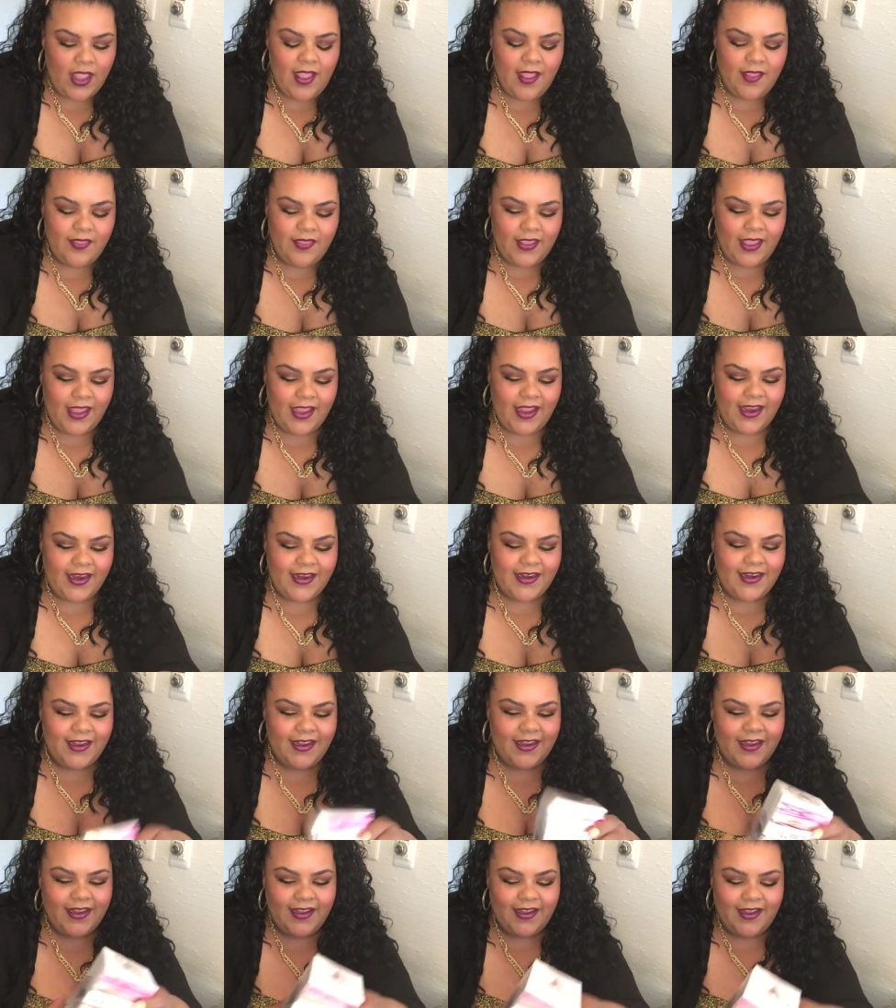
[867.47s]
And then
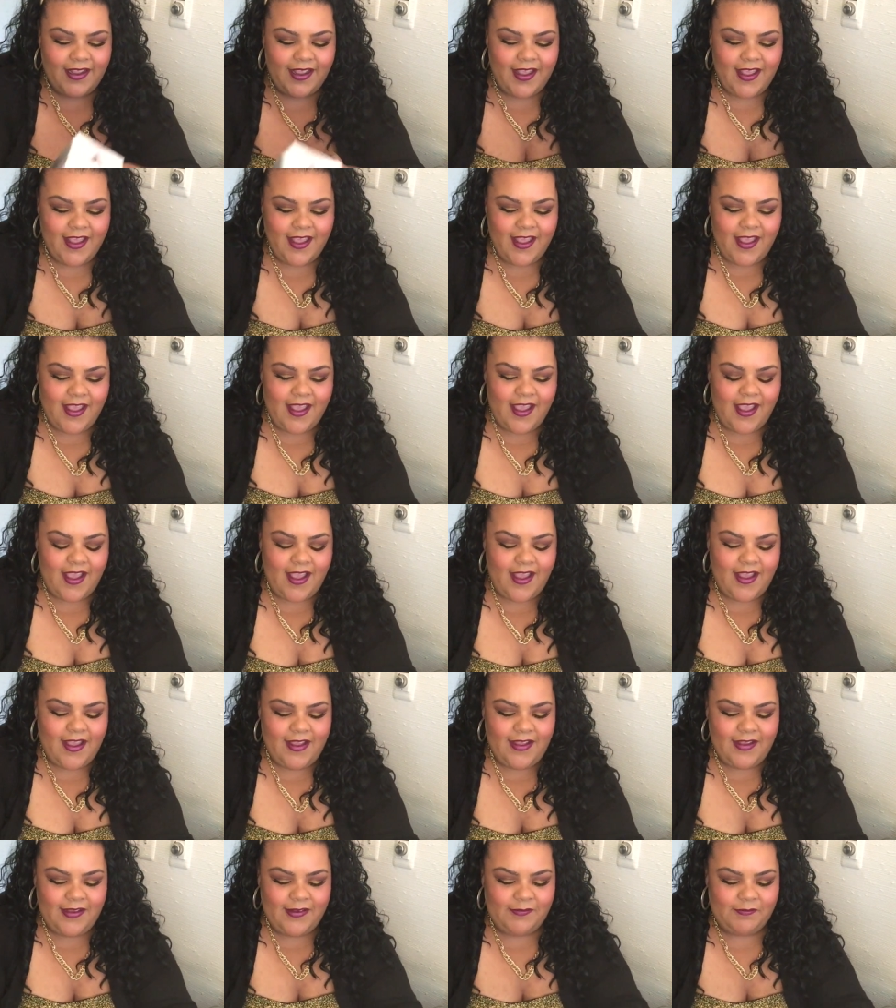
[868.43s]

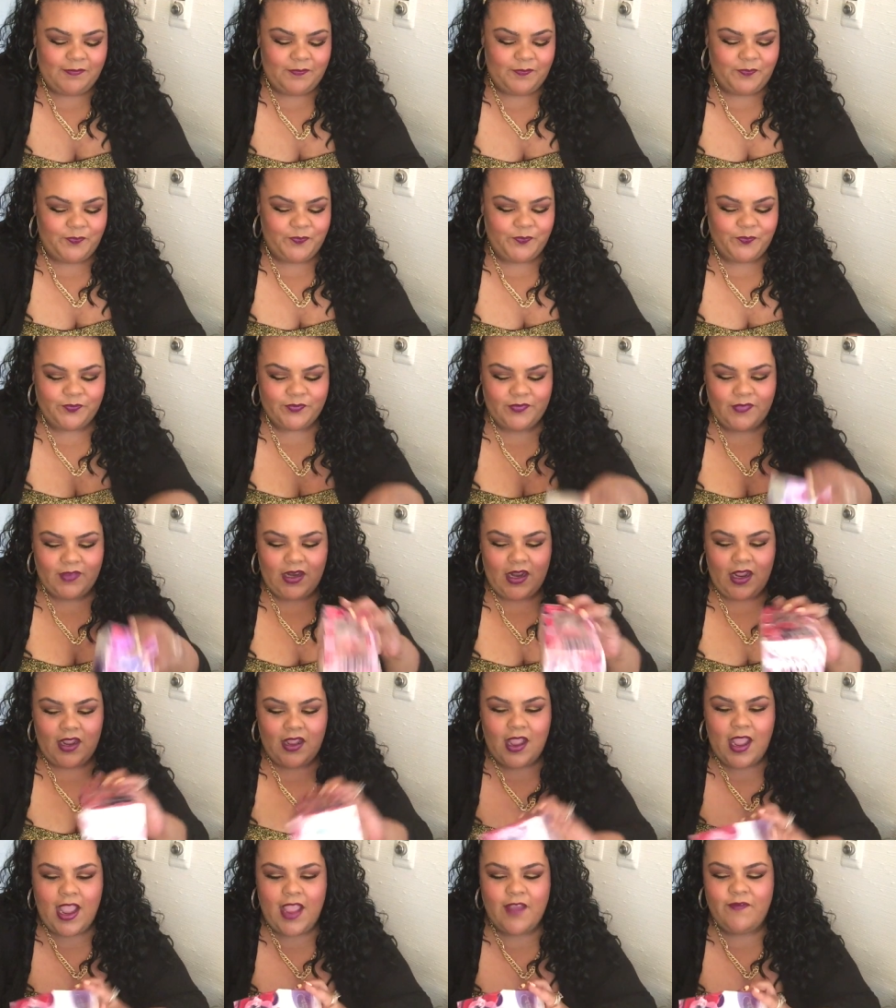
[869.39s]
um,
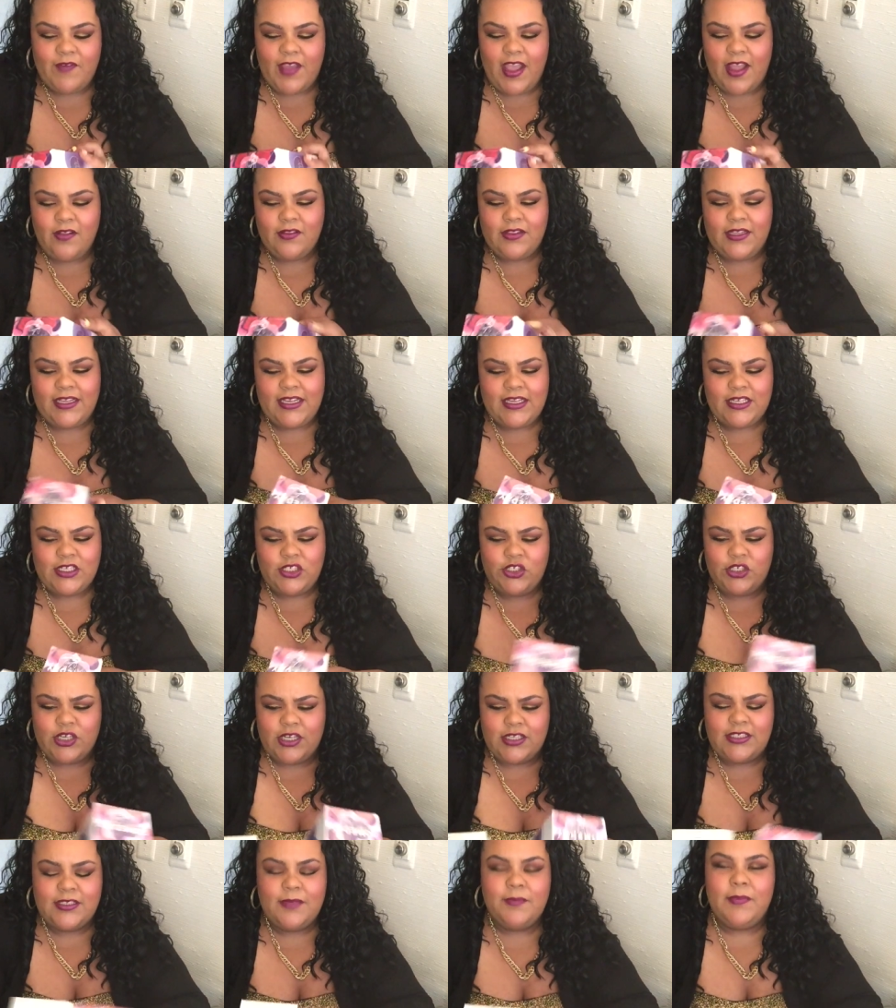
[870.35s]
I found these
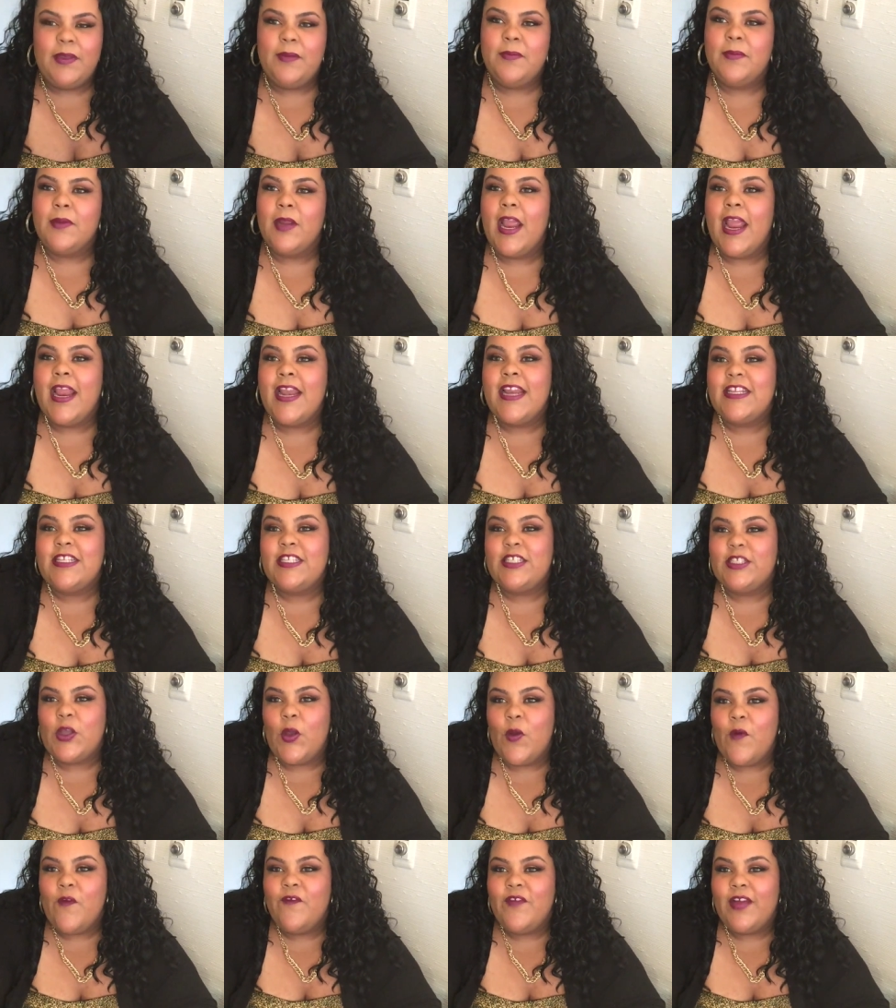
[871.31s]
Justin Bieber, and it's
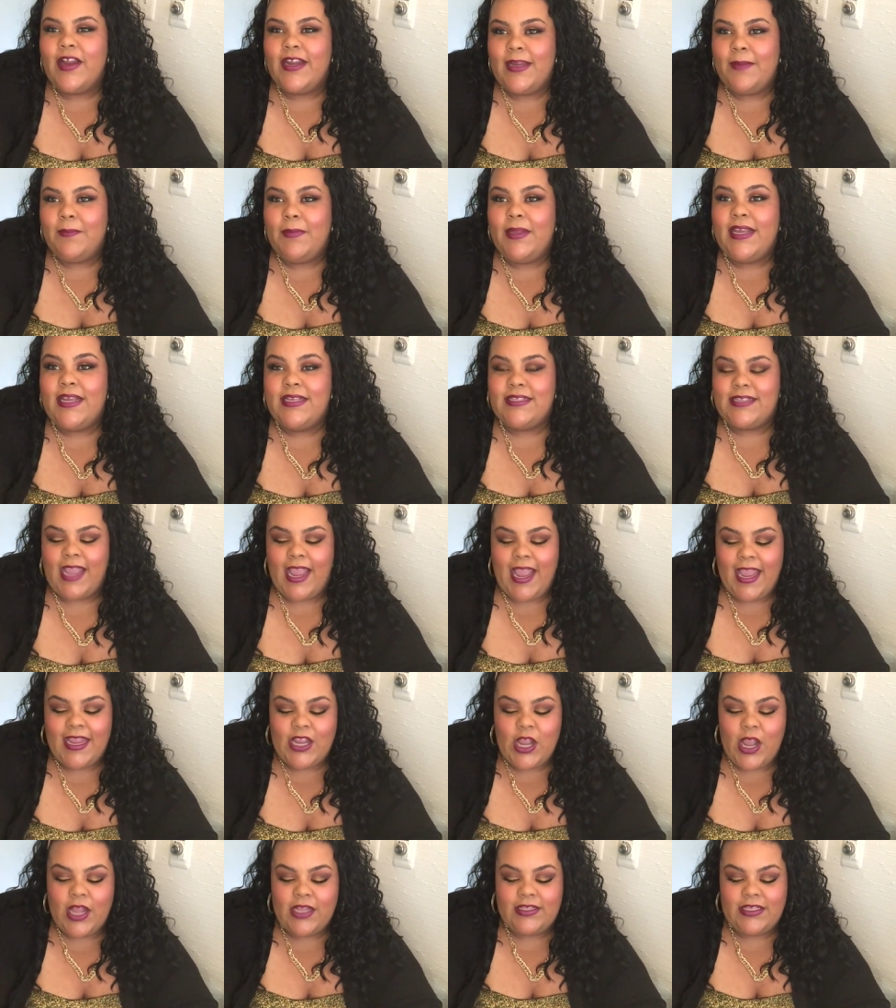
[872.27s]
so funny because I
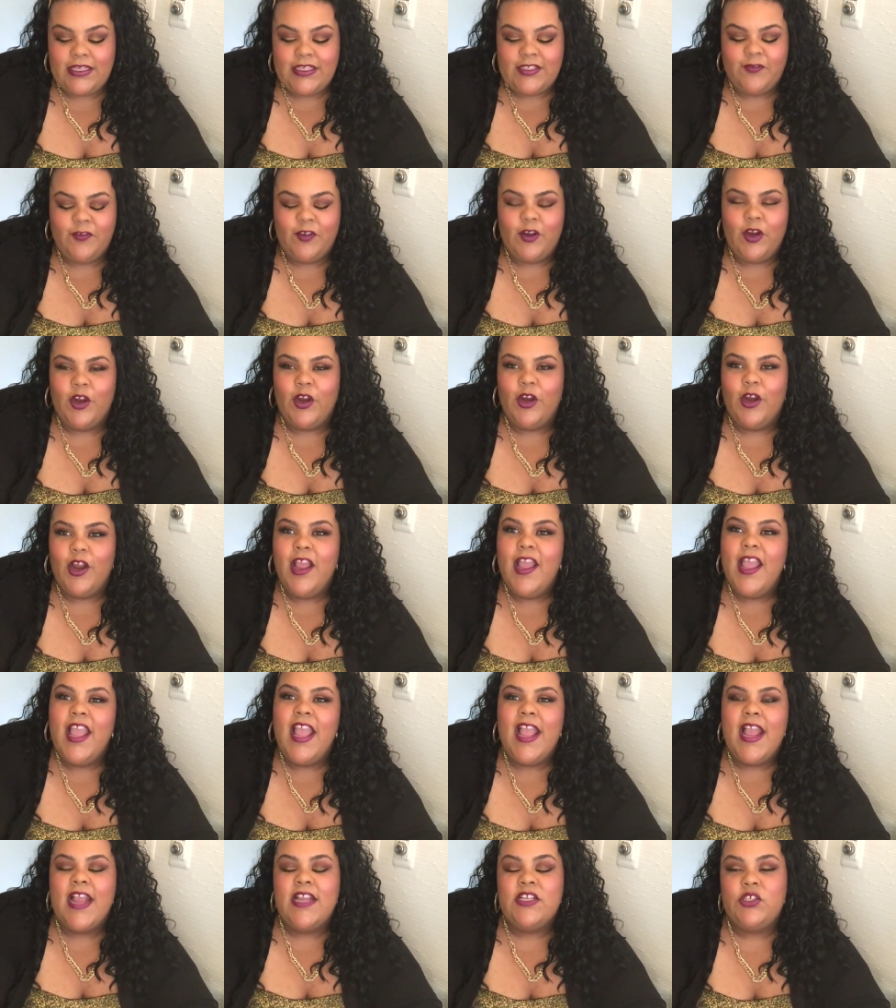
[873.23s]
had got these for her,
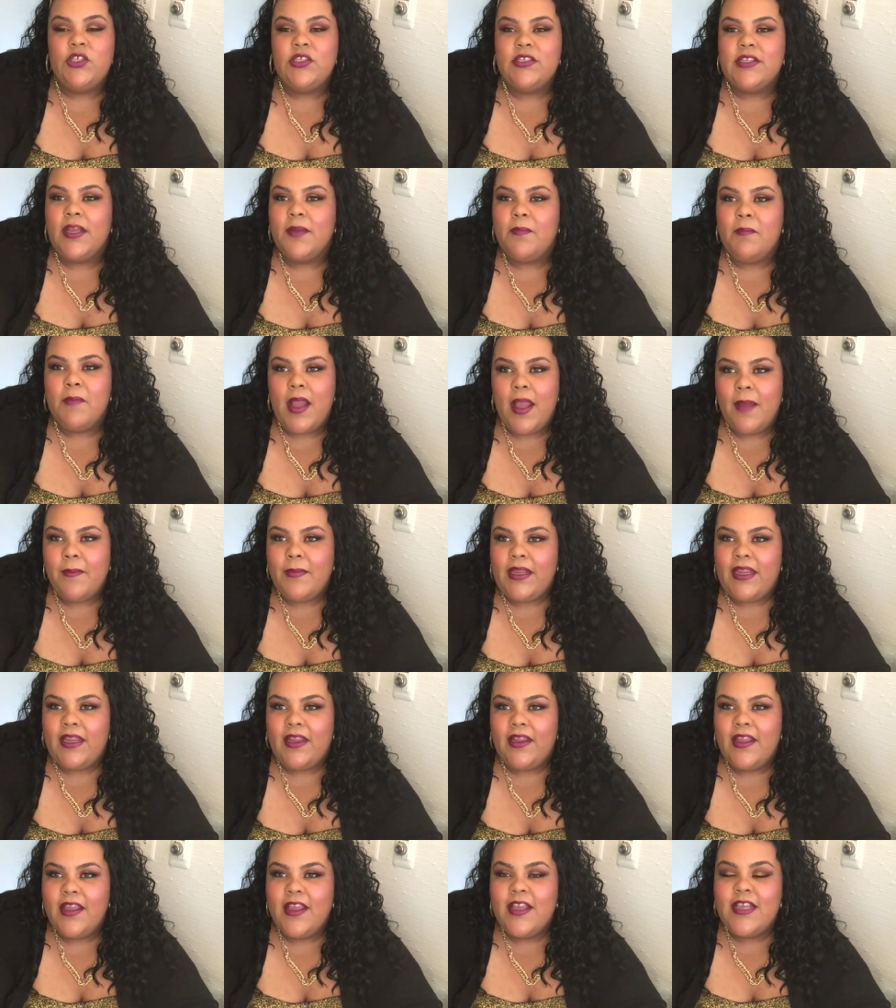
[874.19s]
and she's like,
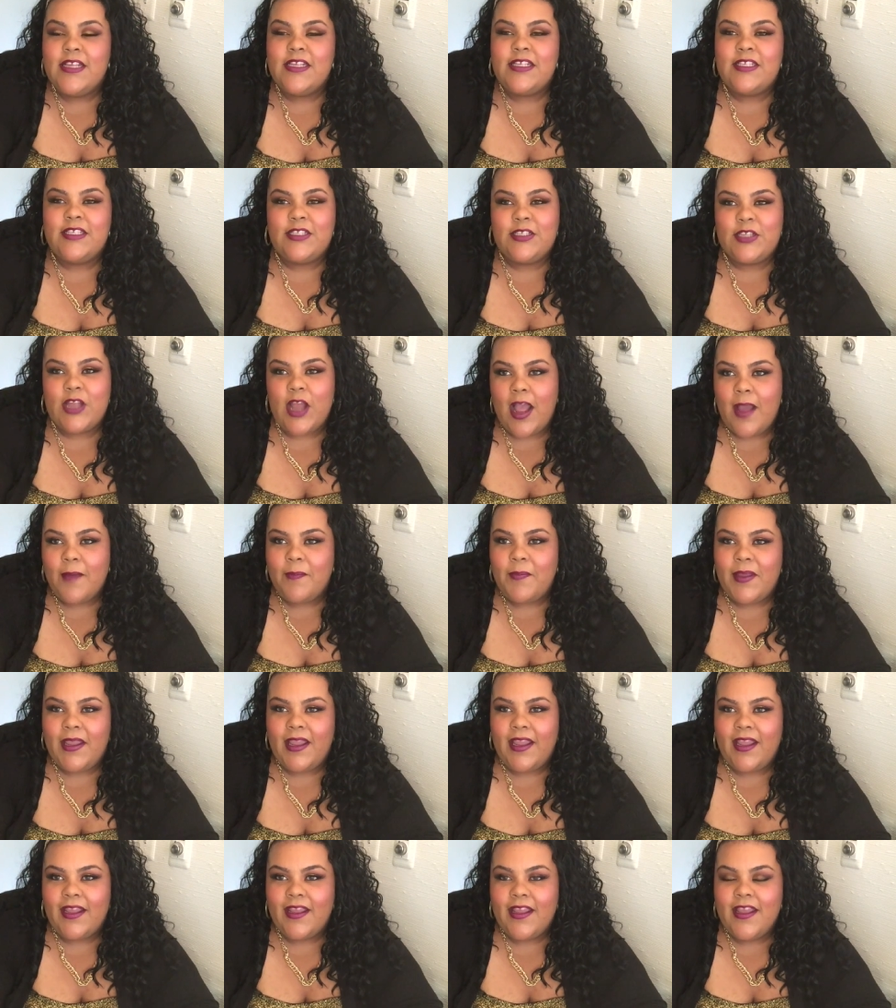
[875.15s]
Mommy, stop
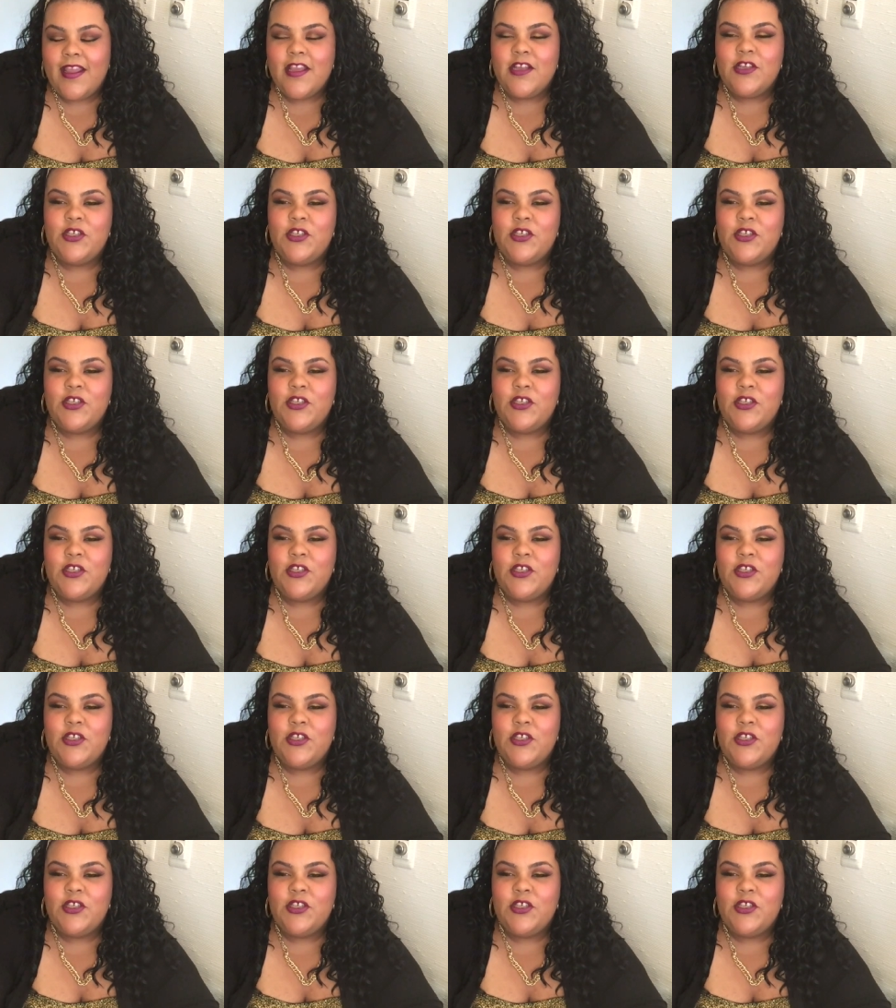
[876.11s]
it.